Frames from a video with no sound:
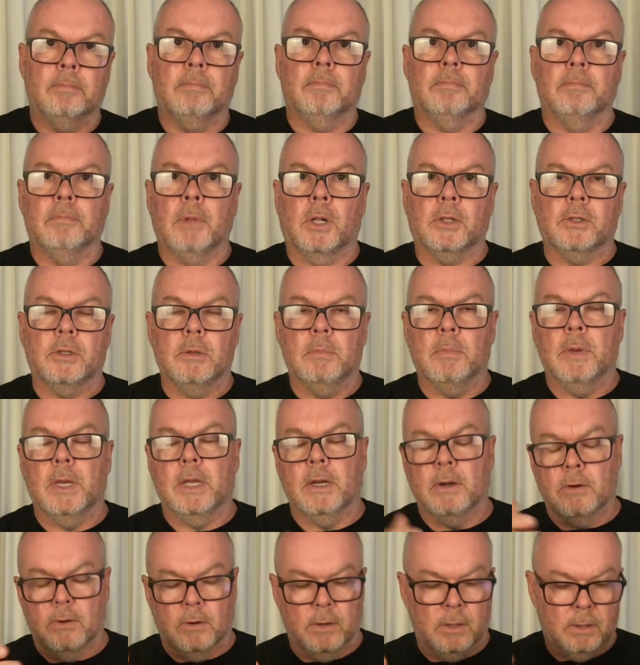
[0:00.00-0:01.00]

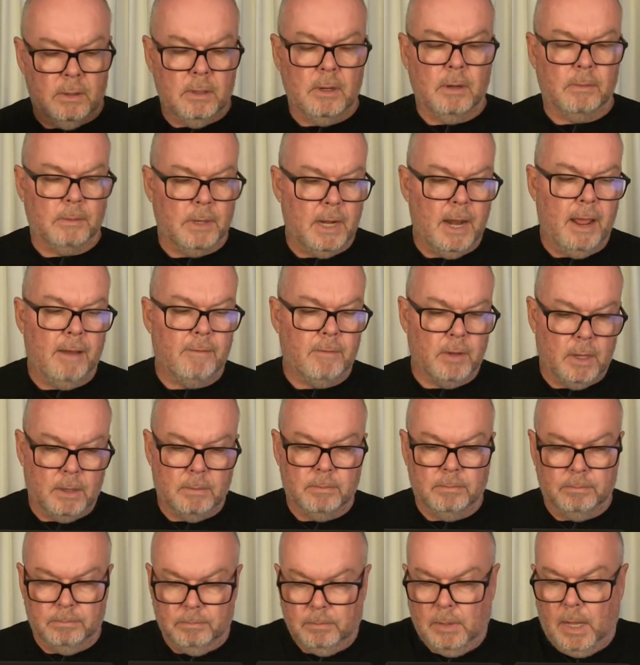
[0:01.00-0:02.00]
multimeter and I'm going to have a
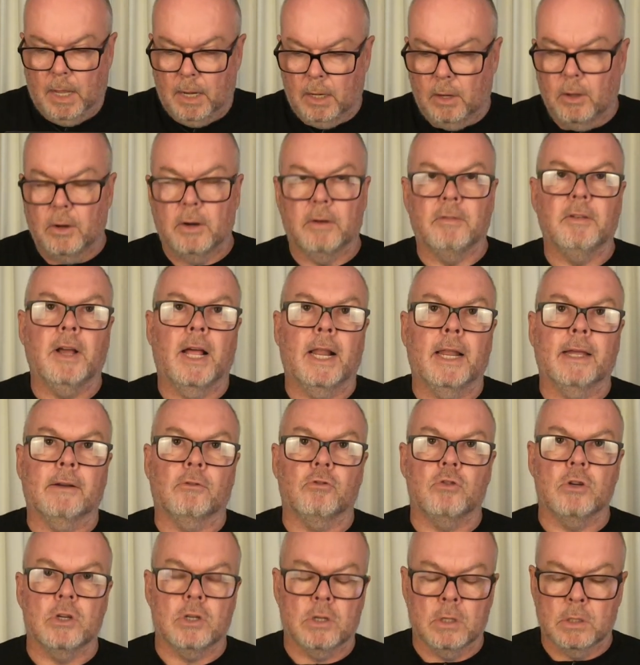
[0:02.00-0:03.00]
lot of
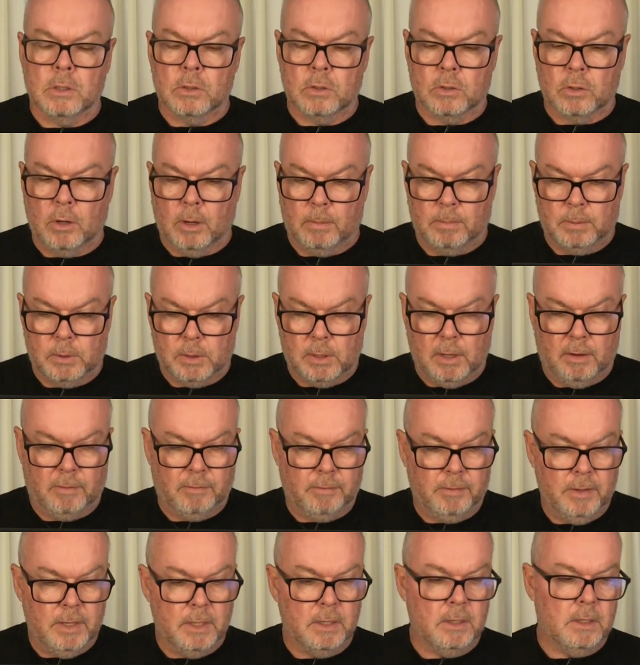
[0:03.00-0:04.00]
electricians type
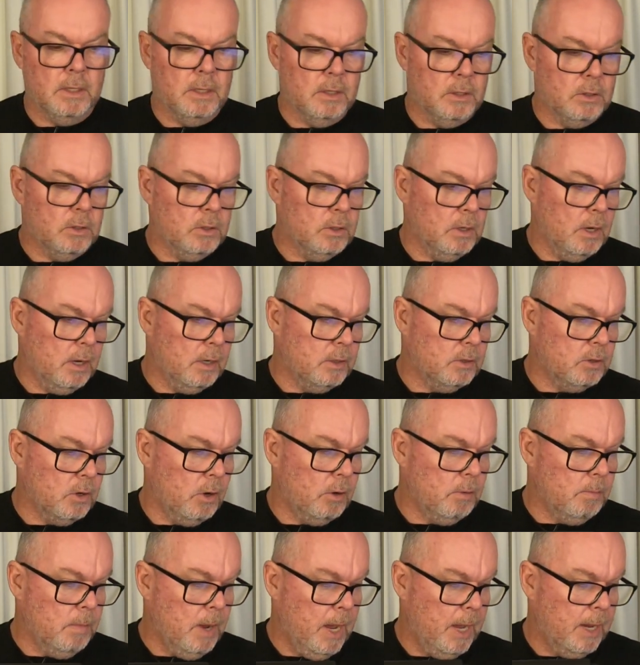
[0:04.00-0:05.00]
stuff in this
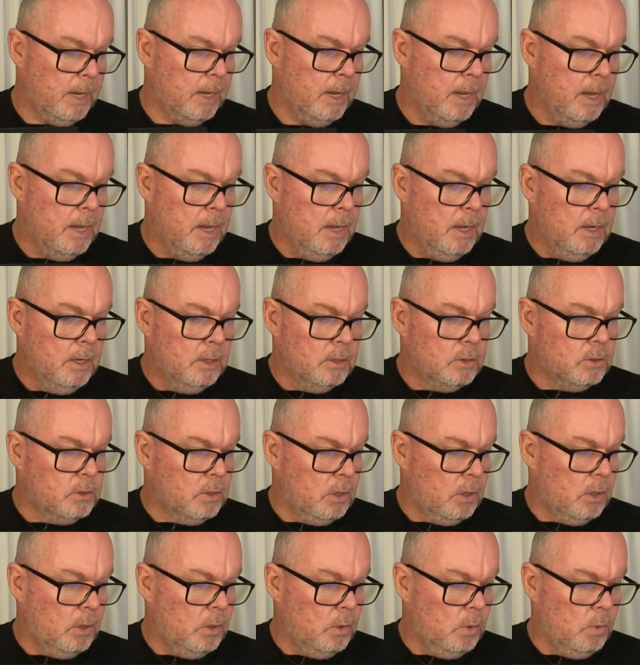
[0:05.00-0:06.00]
tote bag.
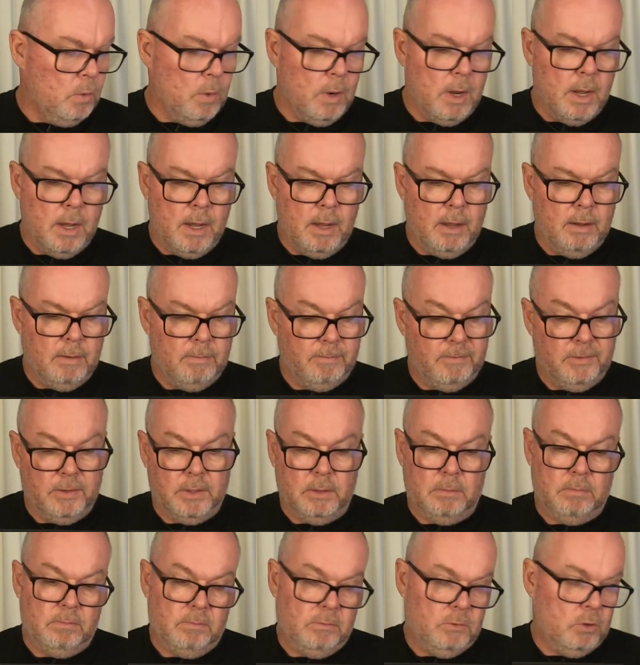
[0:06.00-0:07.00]
So
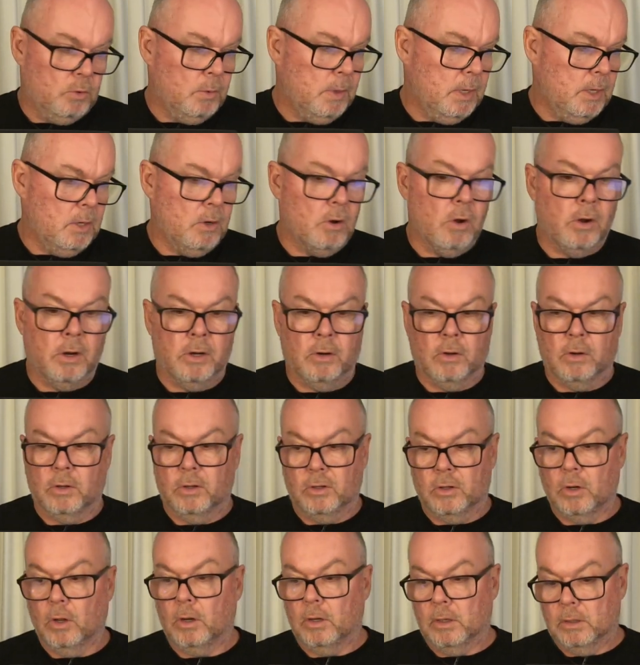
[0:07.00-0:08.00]
for
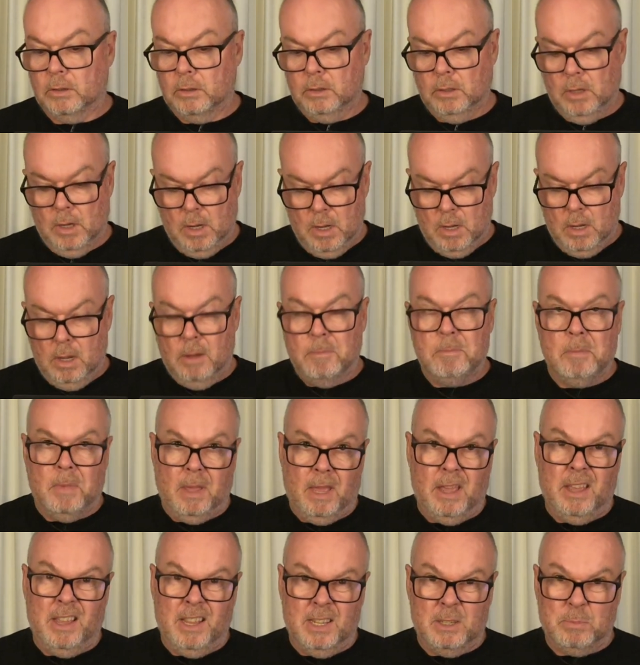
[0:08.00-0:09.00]
$29,
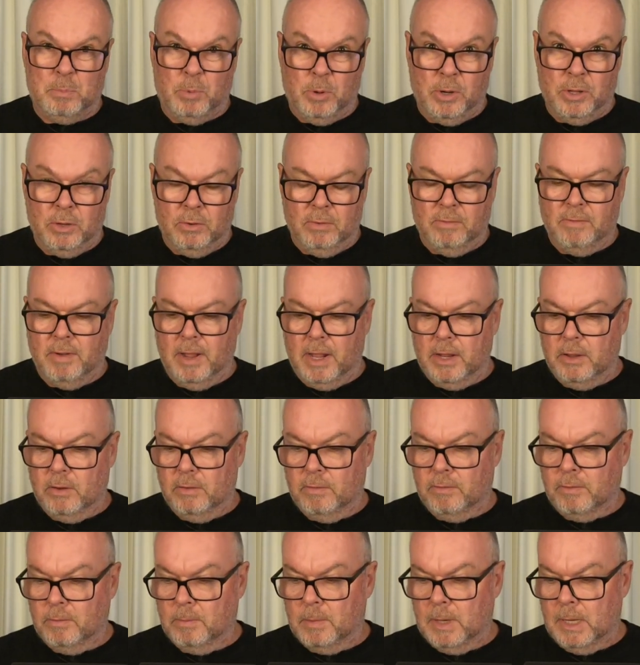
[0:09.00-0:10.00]
that's pretty good
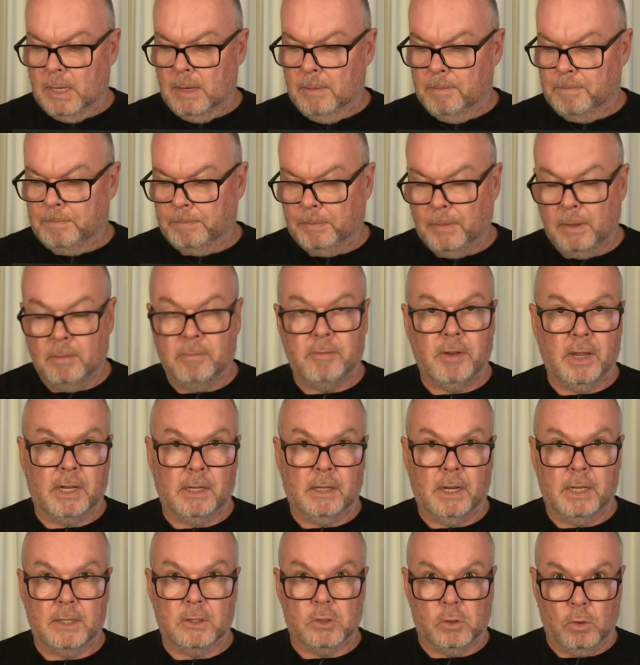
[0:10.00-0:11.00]
value. In
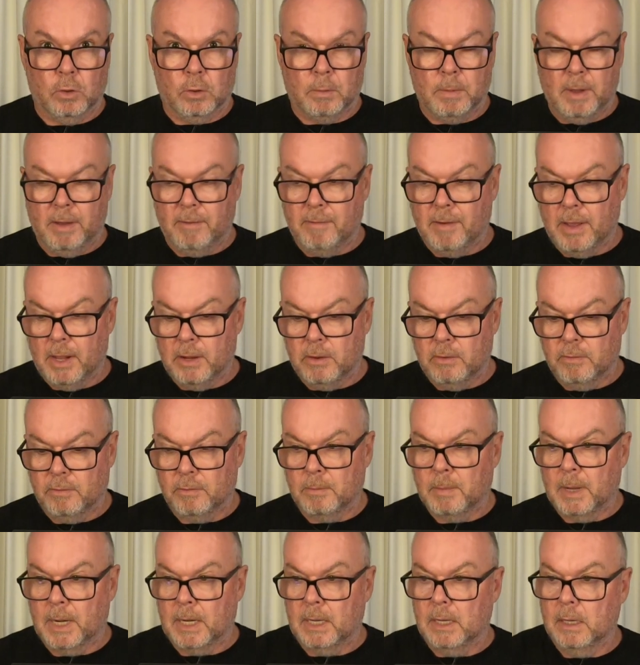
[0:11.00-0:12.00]
fact, let's talk about value
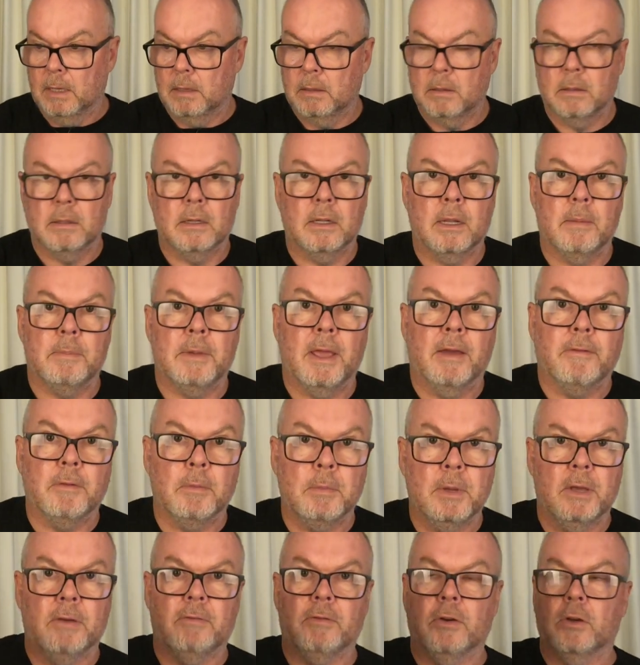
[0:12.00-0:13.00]
for money. Let me have a
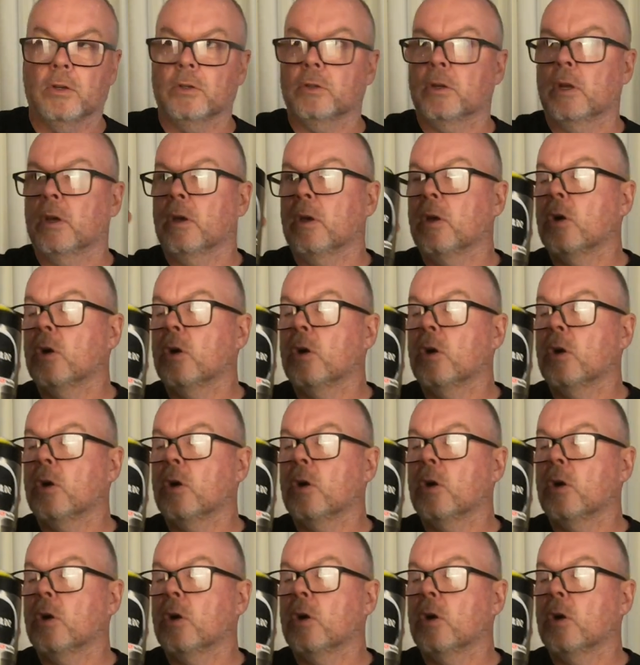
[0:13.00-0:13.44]
beer first.